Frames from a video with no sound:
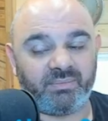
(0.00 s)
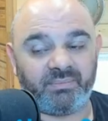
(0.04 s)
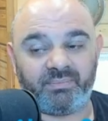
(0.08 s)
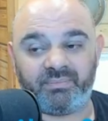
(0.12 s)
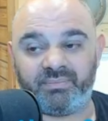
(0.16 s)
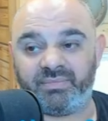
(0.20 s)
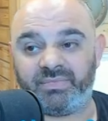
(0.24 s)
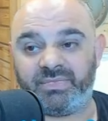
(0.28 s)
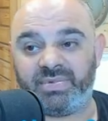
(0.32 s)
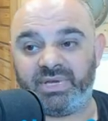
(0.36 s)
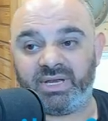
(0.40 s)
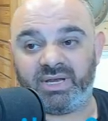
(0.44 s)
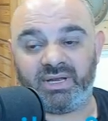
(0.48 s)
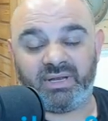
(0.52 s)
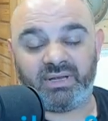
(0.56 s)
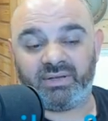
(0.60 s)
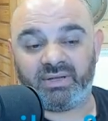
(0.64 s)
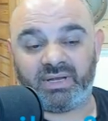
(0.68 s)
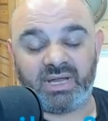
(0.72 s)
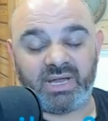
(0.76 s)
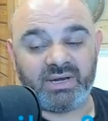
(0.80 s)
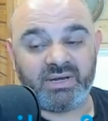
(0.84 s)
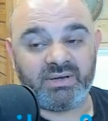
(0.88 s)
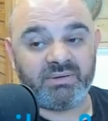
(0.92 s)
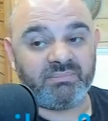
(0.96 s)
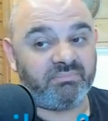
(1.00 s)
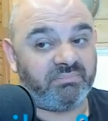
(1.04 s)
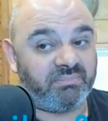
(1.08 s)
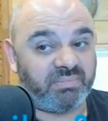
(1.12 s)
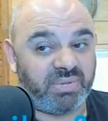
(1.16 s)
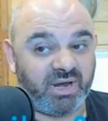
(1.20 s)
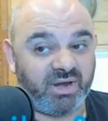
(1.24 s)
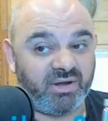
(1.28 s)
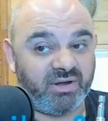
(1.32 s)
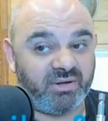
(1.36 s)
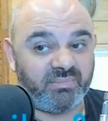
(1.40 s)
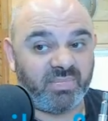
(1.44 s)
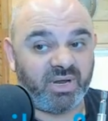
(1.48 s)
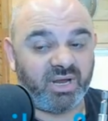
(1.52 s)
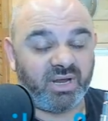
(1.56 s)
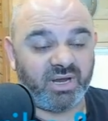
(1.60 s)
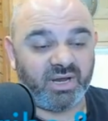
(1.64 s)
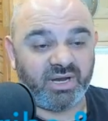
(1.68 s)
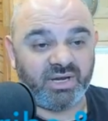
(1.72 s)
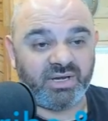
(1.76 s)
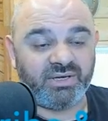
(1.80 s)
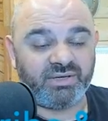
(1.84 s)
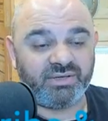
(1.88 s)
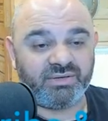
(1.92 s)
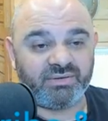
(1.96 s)
Yeah, and bear in
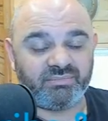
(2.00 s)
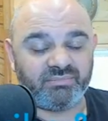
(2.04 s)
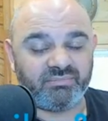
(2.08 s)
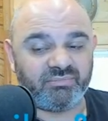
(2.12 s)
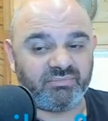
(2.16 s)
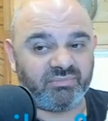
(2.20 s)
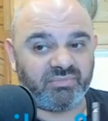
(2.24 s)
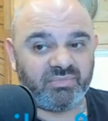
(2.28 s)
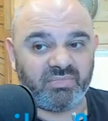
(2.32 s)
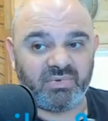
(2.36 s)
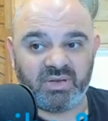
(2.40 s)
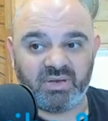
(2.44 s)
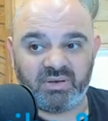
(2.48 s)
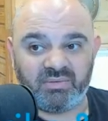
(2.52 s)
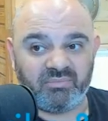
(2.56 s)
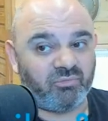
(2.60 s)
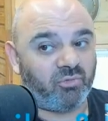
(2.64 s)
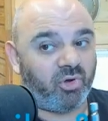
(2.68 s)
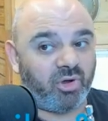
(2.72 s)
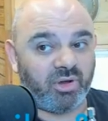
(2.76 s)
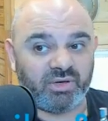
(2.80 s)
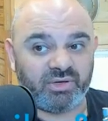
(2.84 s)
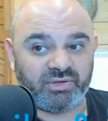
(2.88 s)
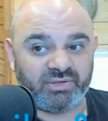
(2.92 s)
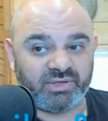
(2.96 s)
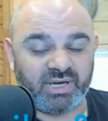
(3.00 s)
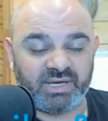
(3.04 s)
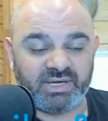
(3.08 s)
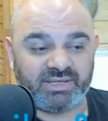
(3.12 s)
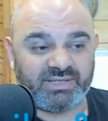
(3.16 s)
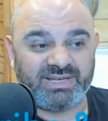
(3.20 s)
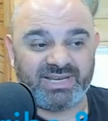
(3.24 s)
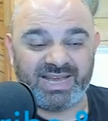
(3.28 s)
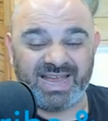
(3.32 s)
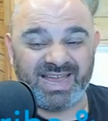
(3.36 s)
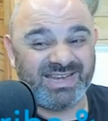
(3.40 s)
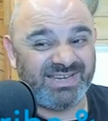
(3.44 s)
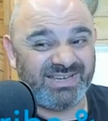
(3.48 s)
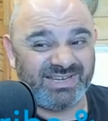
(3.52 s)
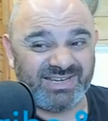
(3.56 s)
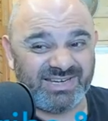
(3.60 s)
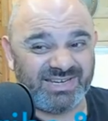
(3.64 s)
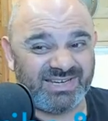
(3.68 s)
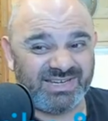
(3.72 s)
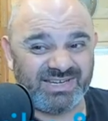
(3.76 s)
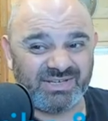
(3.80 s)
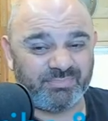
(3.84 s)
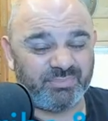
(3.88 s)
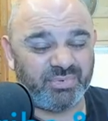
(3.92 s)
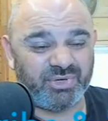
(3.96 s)
mind, what, it's like 10
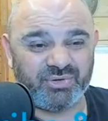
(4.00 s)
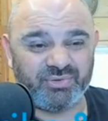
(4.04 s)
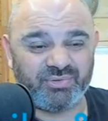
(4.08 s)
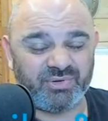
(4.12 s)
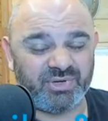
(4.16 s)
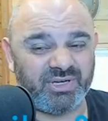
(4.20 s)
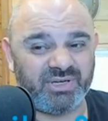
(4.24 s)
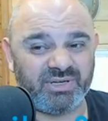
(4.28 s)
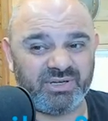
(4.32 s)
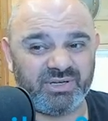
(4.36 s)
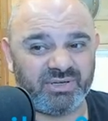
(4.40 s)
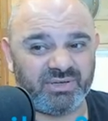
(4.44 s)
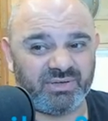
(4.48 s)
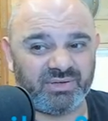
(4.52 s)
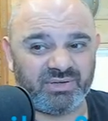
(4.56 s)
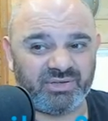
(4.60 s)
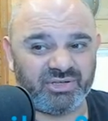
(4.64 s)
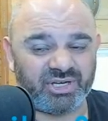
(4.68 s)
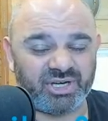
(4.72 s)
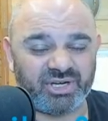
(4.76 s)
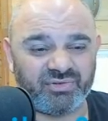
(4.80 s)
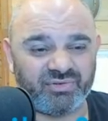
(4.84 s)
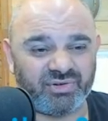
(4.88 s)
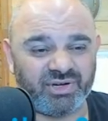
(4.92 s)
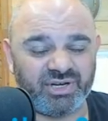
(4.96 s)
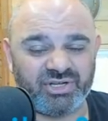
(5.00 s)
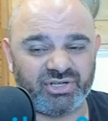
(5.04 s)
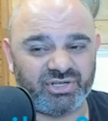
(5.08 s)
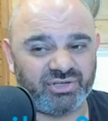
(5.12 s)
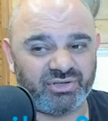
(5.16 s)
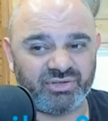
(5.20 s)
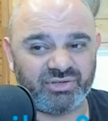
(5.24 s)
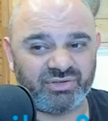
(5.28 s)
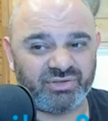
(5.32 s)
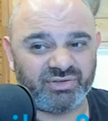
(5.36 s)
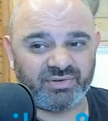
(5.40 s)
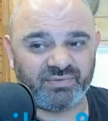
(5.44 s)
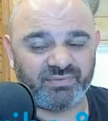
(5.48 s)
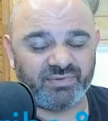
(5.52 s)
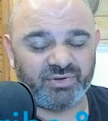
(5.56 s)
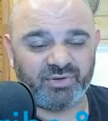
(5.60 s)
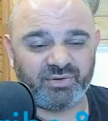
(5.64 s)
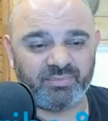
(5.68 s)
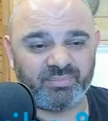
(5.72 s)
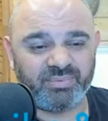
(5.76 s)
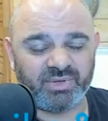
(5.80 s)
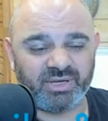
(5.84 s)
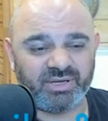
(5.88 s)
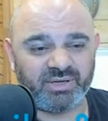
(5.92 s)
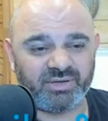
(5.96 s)
years between generations of new
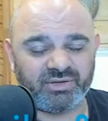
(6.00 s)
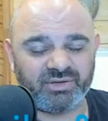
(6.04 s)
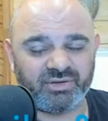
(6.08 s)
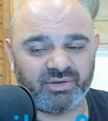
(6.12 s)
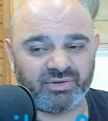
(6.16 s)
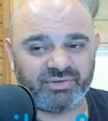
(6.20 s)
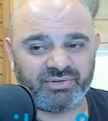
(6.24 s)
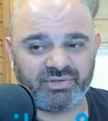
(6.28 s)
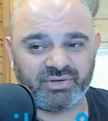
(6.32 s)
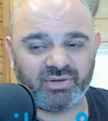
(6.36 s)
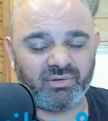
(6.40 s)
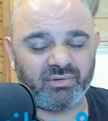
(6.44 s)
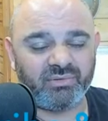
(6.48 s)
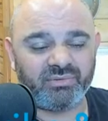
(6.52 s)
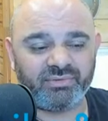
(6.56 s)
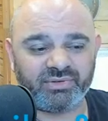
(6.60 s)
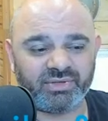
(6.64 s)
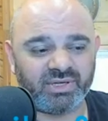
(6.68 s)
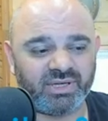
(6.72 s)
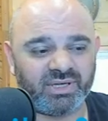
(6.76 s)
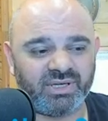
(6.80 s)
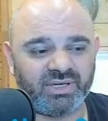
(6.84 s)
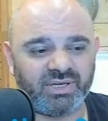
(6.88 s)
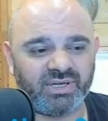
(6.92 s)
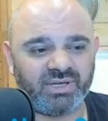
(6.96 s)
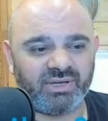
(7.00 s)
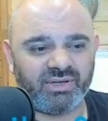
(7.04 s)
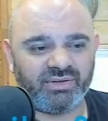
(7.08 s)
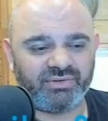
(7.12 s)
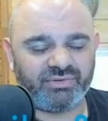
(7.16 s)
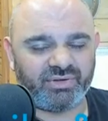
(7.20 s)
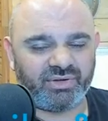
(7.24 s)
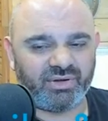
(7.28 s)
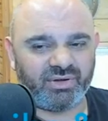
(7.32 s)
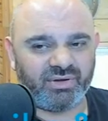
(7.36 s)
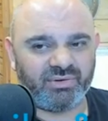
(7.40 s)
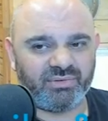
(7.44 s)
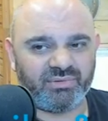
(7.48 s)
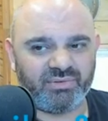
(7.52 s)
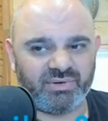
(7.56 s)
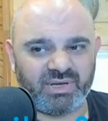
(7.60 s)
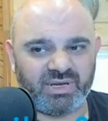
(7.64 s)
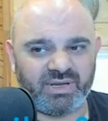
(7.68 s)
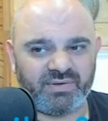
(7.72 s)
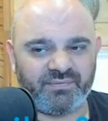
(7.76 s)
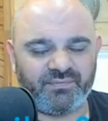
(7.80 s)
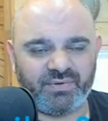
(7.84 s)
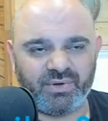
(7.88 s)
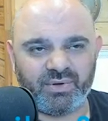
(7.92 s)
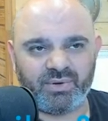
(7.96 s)
consoles? So
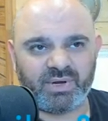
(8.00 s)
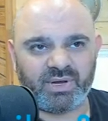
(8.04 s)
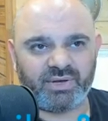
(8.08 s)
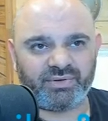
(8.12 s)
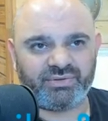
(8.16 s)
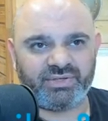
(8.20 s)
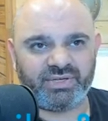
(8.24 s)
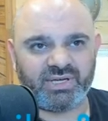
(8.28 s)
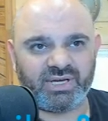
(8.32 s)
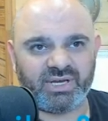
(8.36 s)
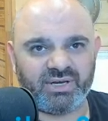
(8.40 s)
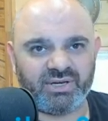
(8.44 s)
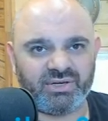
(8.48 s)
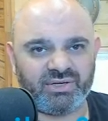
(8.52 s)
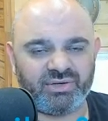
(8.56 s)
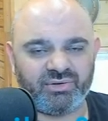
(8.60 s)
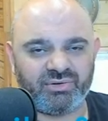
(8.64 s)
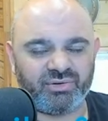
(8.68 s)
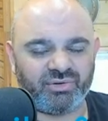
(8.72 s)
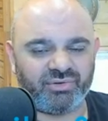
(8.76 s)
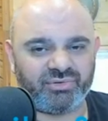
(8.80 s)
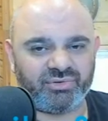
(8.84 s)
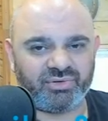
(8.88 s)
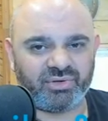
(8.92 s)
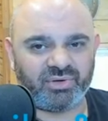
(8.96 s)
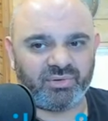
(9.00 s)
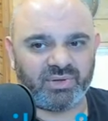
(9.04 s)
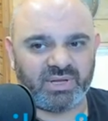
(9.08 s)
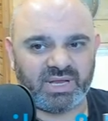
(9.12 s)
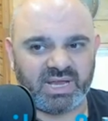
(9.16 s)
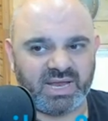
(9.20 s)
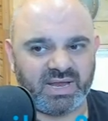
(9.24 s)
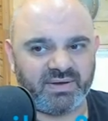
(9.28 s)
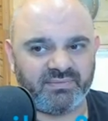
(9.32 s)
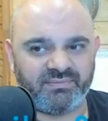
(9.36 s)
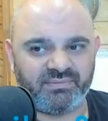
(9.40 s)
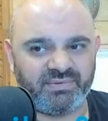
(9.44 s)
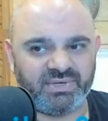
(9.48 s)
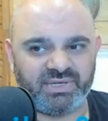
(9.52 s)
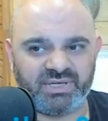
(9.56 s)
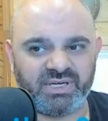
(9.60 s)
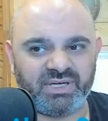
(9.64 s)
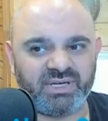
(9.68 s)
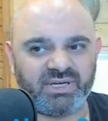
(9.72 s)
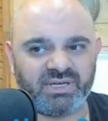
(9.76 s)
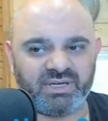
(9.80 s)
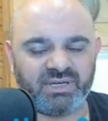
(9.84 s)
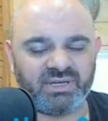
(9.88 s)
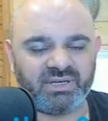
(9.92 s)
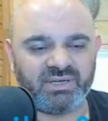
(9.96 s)
if you have to get a new controller every
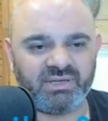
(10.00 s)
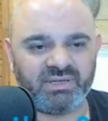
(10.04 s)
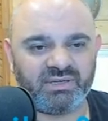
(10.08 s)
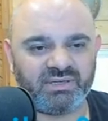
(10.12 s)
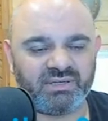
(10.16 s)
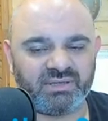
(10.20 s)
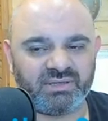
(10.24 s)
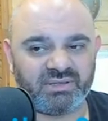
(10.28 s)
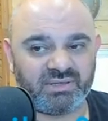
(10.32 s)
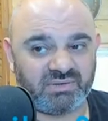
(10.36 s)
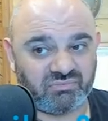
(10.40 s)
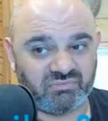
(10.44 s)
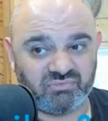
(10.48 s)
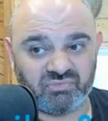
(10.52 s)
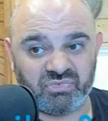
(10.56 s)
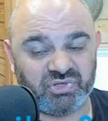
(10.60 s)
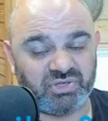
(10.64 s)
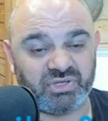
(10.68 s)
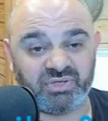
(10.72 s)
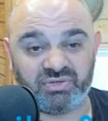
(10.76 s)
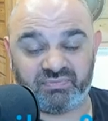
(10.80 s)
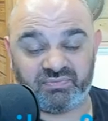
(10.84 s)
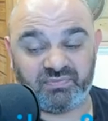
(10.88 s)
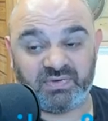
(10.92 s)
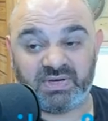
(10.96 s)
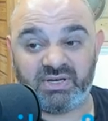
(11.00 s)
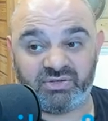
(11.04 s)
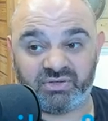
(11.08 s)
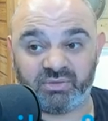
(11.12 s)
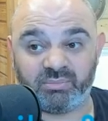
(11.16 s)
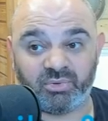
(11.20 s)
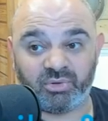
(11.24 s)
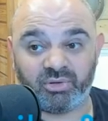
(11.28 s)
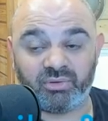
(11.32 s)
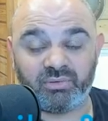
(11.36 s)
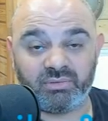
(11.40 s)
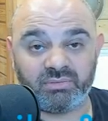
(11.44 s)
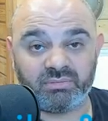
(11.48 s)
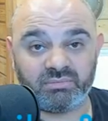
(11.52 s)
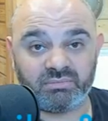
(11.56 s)
year, which is feasible,